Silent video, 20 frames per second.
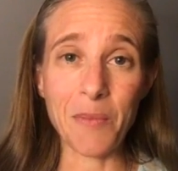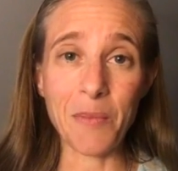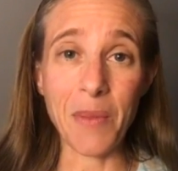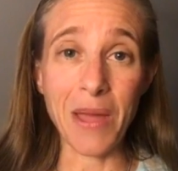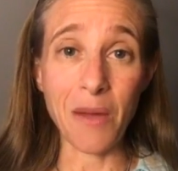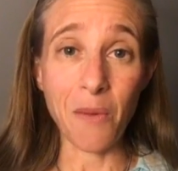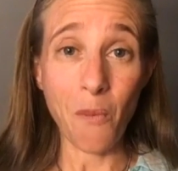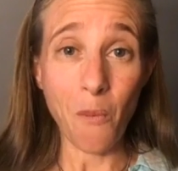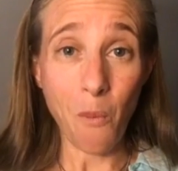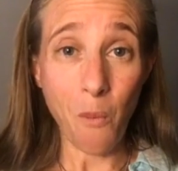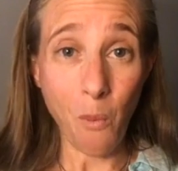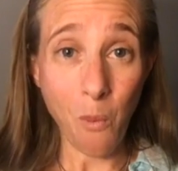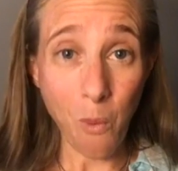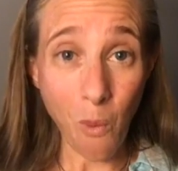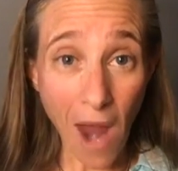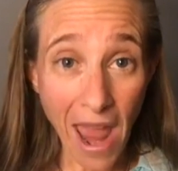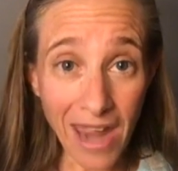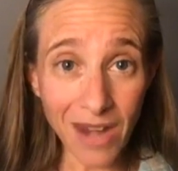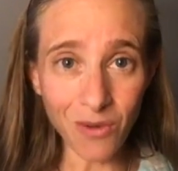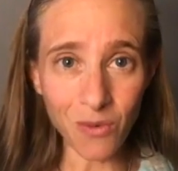But
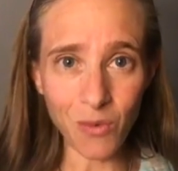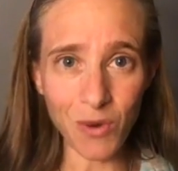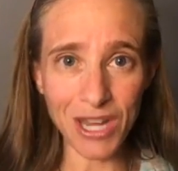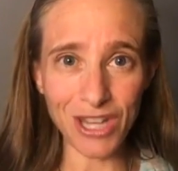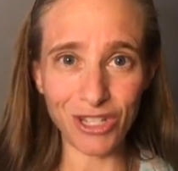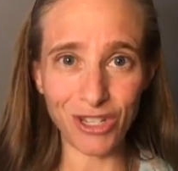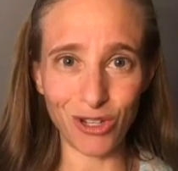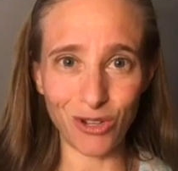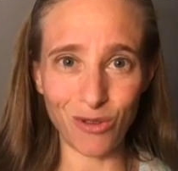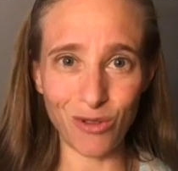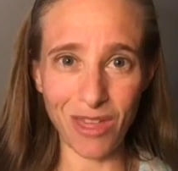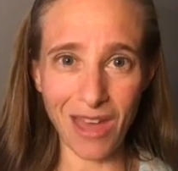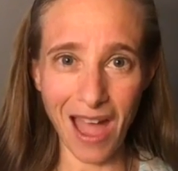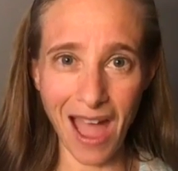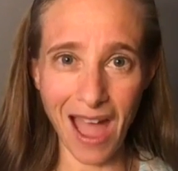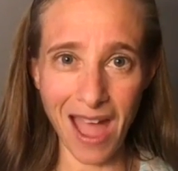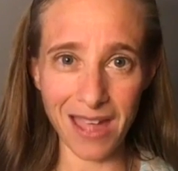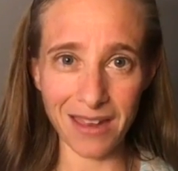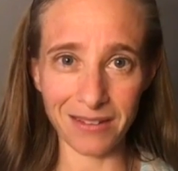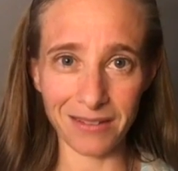when we do
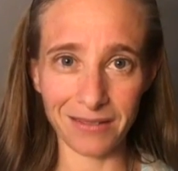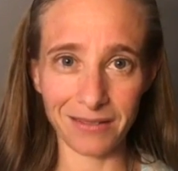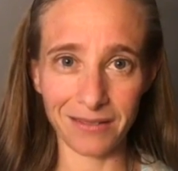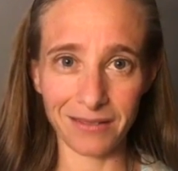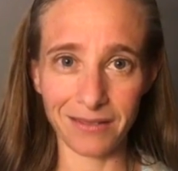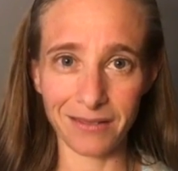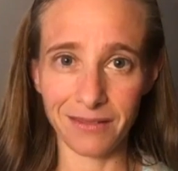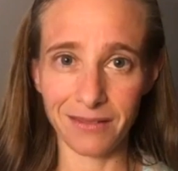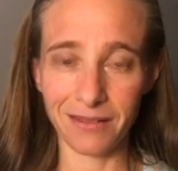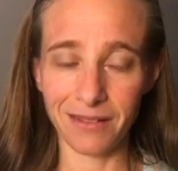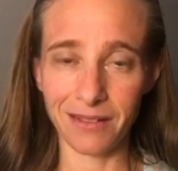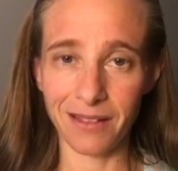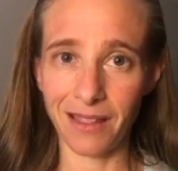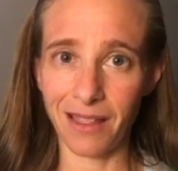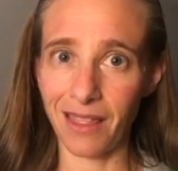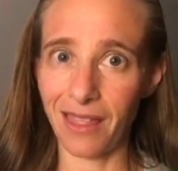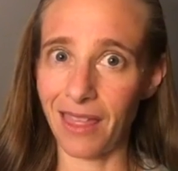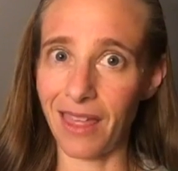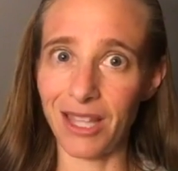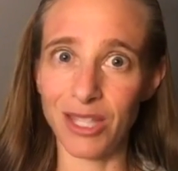that,
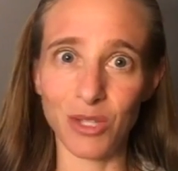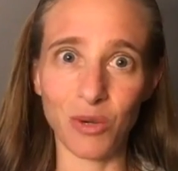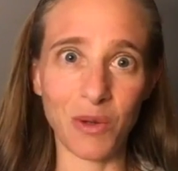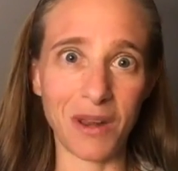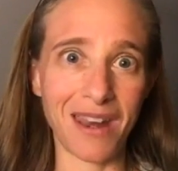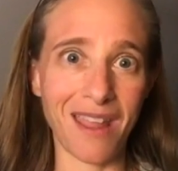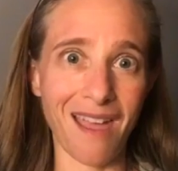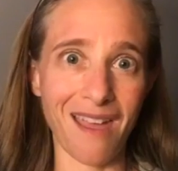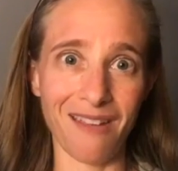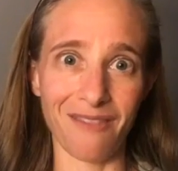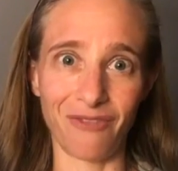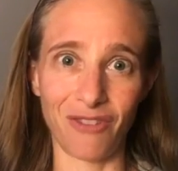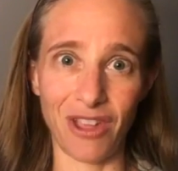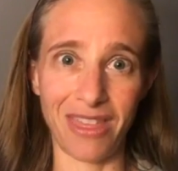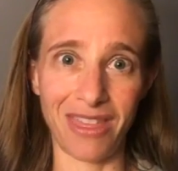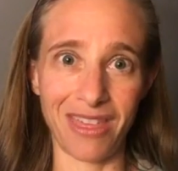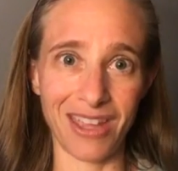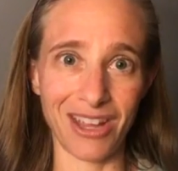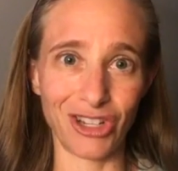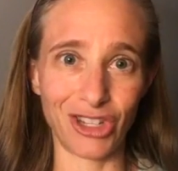that's when
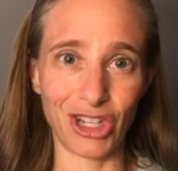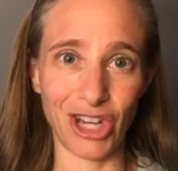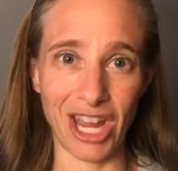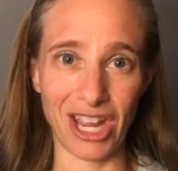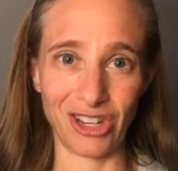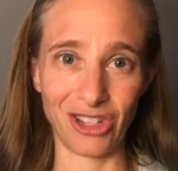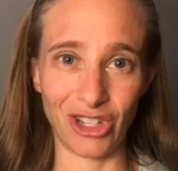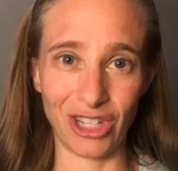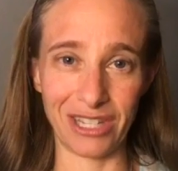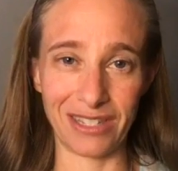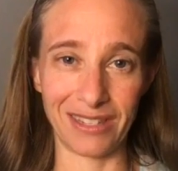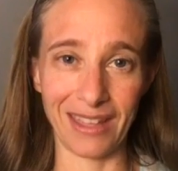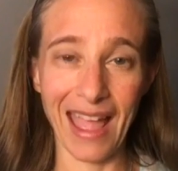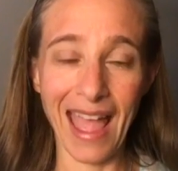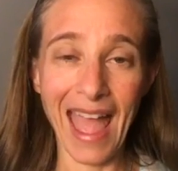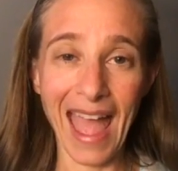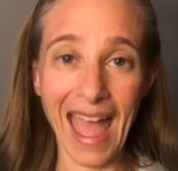everything changes.